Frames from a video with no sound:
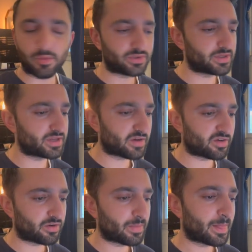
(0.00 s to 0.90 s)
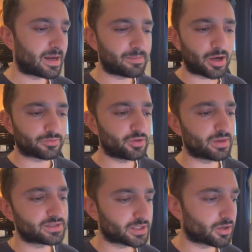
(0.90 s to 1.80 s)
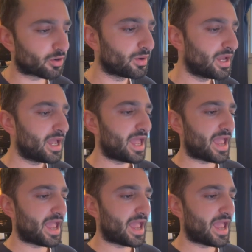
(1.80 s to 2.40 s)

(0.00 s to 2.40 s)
that we did together about a few months ago.